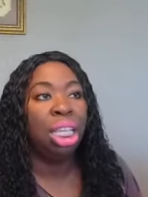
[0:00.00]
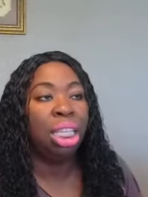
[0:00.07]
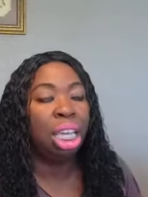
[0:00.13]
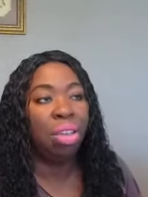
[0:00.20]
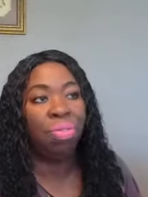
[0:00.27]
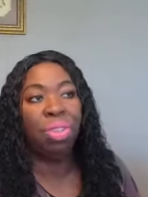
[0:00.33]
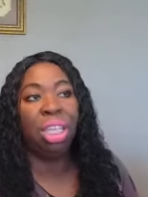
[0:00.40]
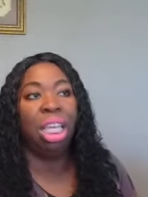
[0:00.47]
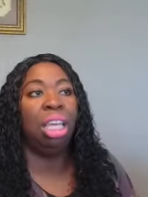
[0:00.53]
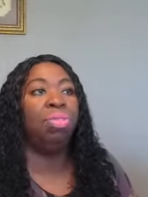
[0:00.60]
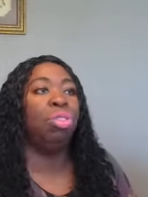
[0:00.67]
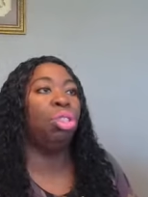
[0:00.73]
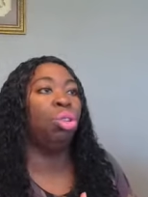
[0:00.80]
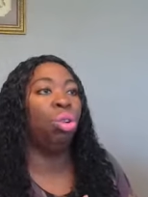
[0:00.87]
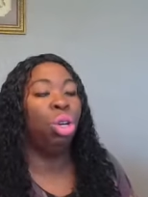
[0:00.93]
give
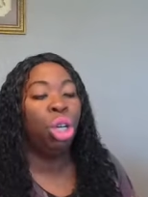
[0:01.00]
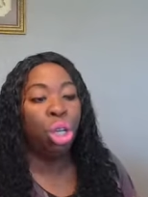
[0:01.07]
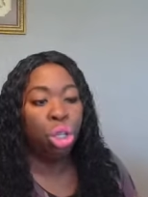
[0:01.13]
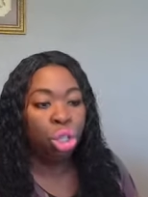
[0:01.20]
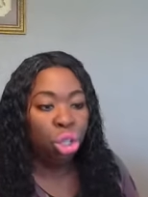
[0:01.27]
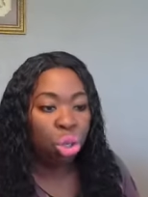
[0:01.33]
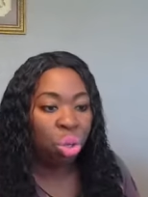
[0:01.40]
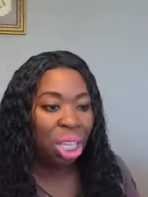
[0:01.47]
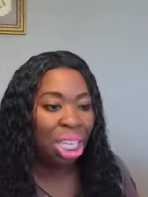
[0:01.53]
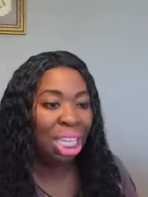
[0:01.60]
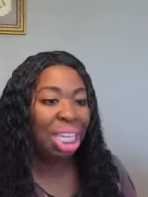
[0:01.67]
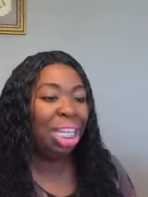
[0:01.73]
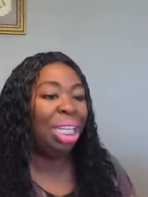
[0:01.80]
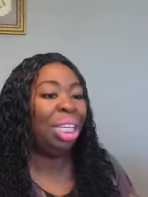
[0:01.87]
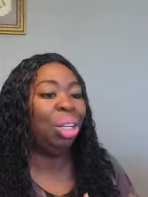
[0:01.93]
gifts or do
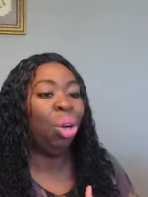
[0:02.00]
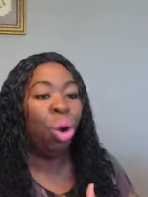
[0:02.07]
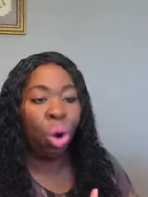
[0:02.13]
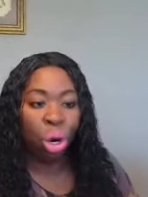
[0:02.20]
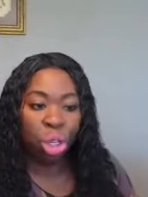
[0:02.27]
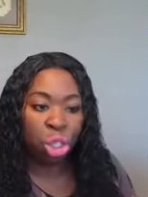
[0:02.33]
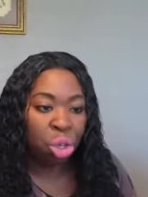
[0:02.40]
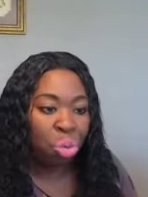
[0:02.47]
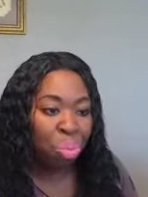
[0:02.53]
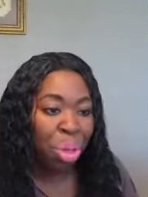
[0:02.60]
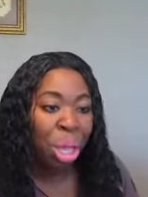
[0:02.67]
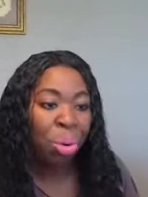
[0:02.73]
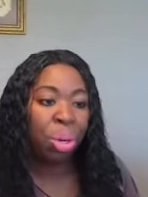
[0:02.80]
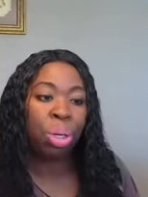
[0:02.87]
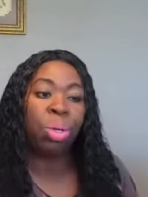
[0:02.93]
healing or do
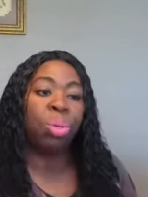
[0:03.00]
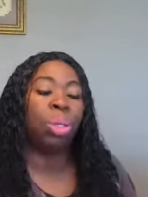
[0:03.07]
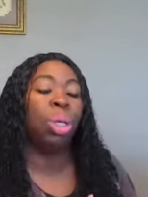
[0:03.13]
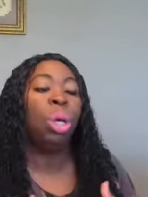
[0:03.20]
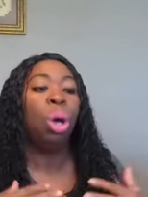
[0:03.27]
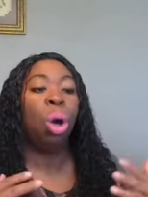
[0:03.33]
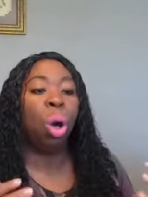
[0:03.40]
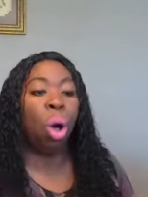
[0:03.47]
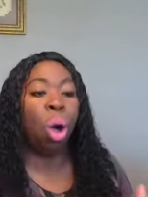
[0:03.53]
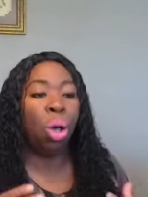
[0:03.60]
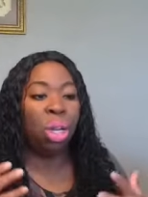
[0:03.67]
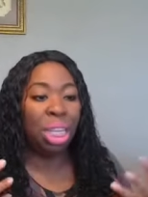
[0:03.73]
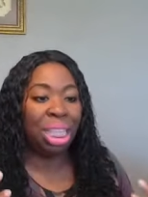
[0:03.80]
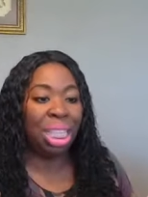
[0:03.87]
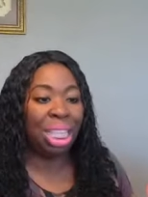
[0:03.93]
miracles?
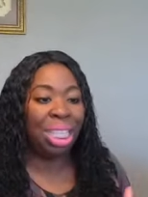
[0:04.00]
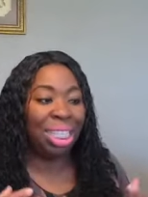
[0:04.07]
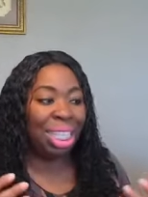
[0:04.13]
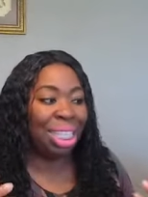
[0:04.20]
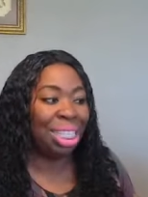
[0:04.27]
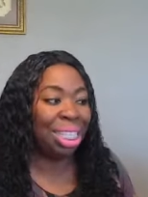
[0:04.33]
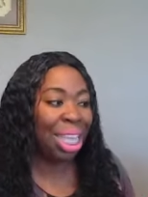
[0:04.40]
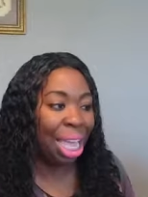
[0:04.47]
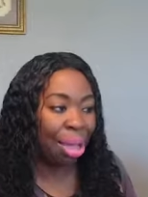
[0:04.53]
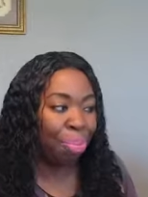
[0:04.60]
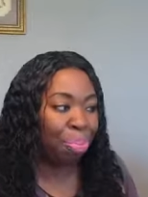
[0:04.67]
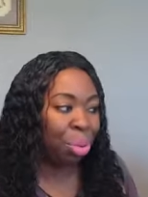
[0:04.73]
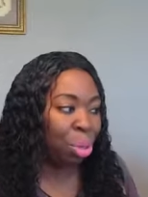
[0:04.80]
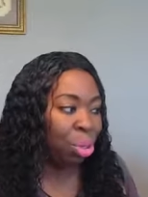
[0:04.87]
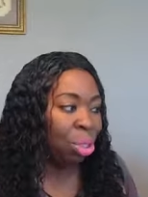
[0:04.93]
All of these
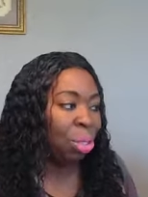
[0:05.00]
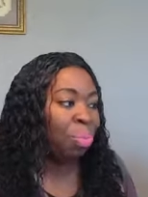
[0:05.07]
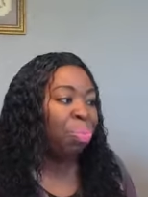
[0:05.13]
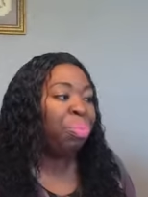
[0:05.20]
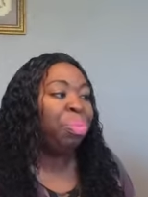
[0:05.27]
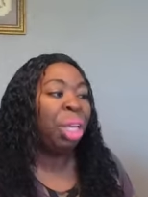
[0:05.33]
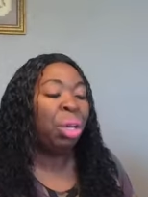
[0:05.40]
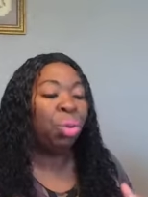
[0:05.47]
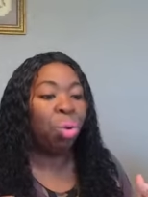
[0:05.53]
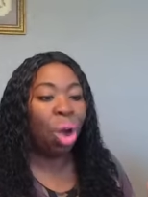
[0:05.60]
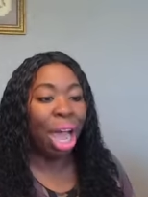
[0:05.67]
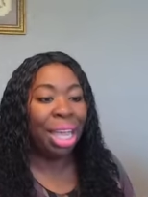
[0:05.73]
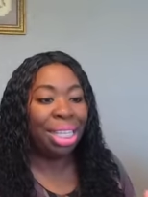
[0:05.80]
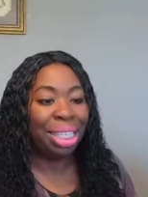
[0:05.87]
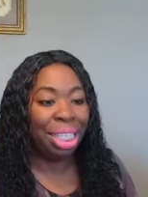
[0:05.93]
examples,
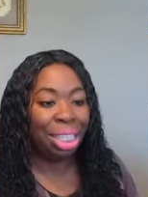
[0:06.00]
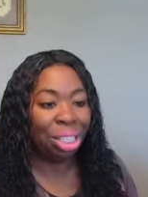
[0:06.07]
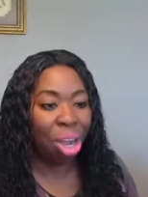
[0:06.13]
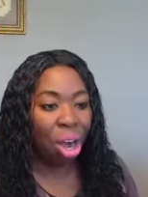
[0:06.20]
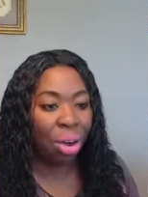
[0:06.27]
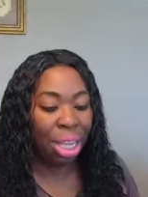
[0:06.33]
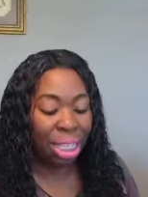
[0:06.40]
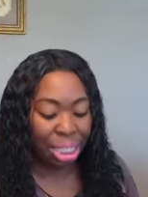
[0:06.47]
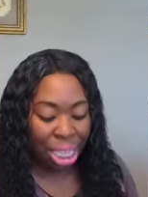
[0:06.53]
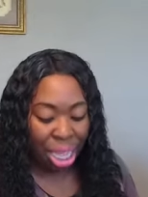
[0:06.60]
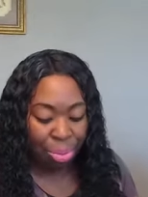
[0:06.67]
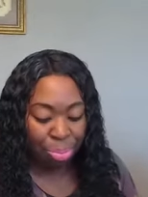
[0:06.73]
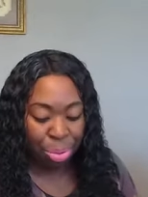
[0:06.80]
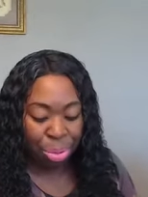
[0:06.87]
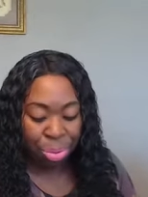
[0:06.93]
Christ is our
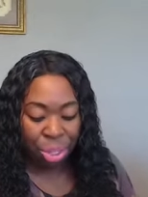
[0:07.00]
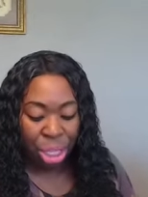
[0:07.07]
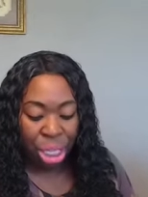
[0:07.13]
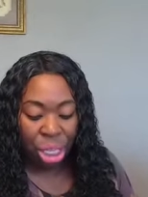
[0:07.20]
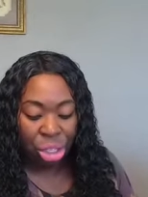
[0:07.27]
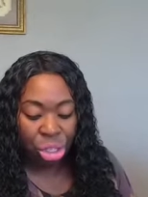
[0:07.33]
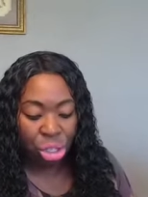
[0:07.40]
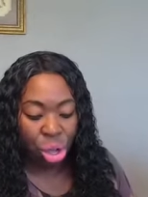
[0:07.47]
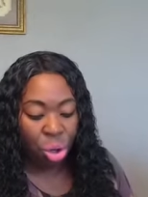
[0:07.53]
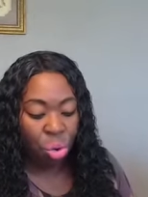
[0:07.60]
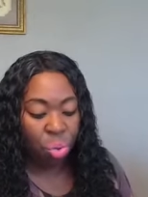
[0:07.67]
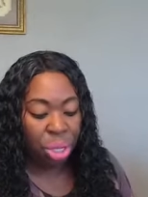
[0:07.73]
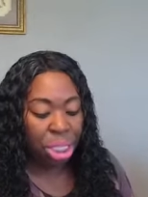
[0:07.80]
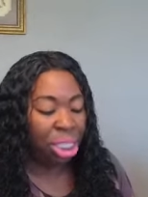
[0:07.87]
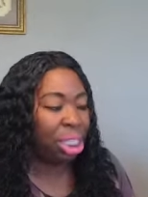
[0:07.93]
example. So
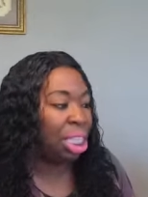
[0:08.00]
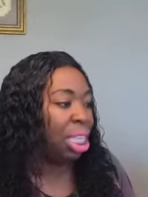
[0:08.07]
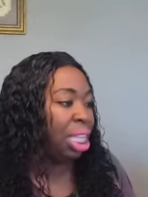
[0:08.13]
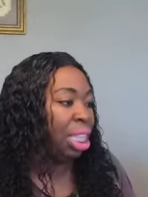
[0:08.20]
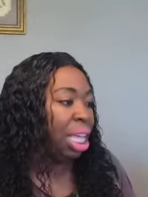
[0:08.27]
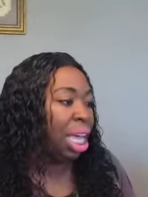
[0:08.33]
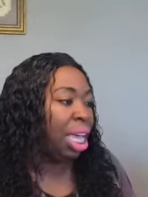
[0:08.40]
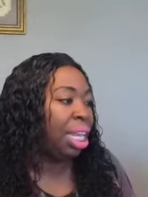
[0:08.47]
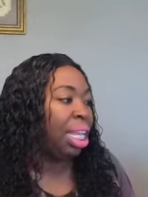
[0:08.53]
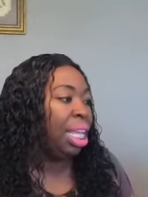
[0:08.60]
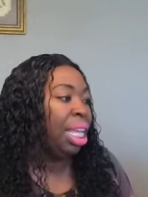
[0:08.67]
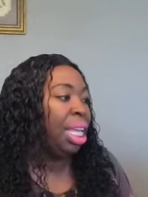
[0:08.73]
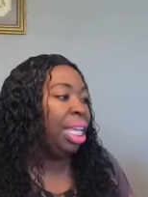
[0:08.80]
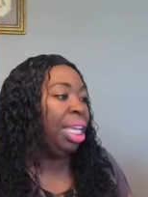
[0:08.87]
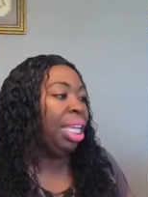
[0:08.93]
we see that
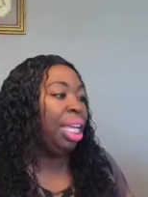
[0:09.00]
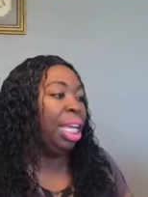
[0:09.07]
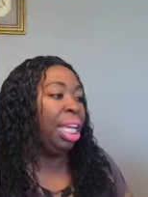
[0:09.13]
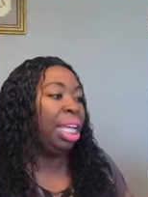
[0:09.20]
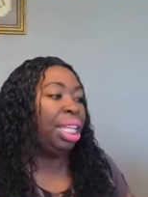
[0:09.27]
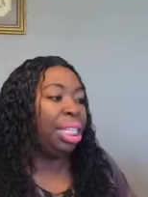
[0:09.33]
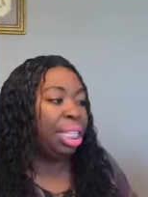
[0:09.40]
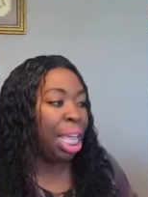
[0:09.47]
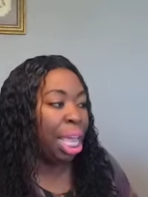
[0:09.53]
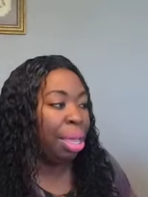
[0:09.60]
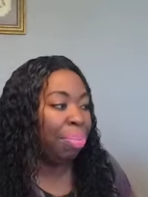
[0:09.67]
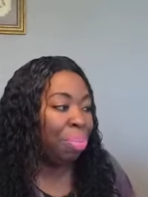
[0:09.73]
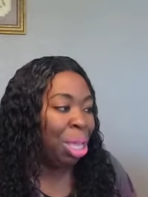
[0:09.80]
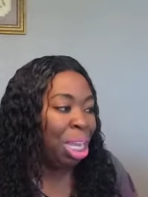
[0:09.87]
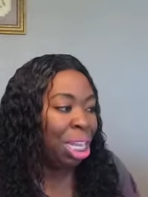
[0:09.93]
he is a
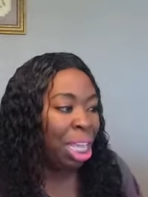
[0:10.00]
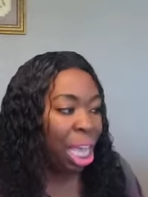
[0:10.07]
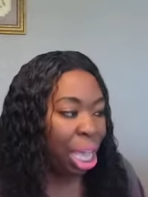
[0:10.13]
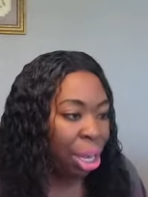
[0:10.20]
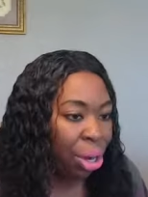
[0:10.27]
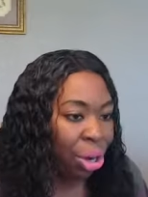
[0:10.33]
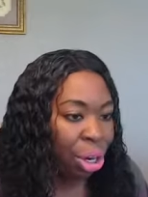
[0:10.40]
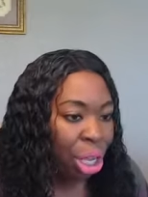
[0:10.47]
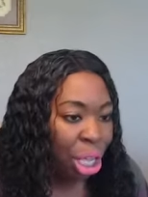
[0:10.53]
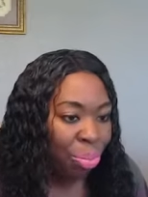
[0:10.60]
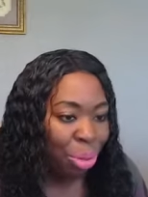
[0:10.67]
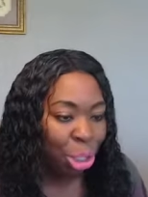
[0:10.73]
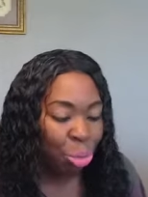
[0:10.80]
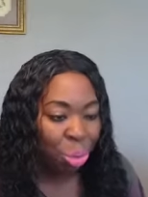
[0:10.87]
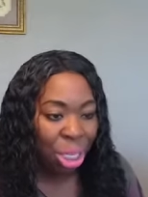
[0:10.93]
mediator
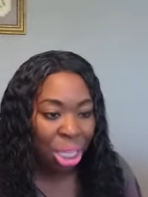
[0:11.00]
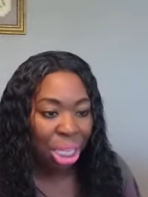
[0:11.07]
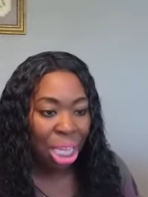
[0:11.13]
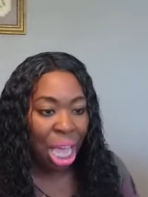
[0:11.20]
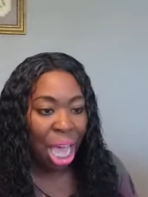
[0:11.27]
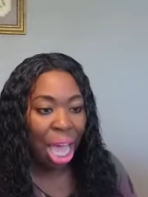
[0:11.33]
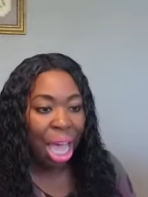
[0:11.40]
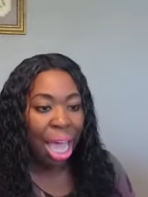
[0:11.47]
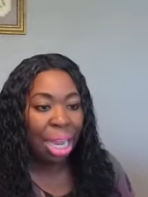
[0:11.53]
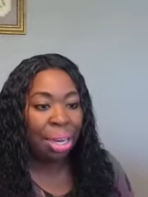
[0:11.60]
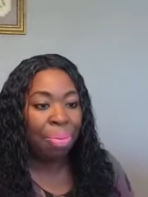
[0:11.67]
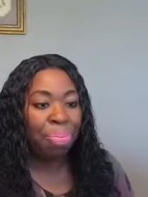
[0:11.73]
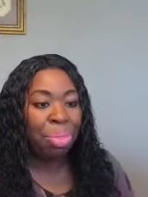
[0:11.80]
between God